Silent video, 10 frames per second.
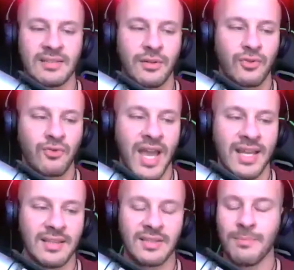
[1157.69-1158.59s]
They're
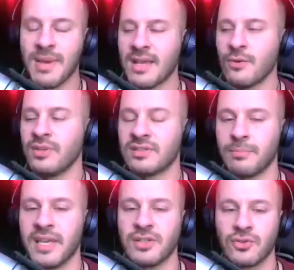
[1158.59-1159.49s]
attracted to men who
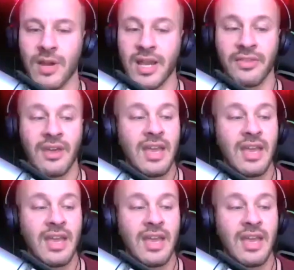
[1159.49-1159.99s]
display strength.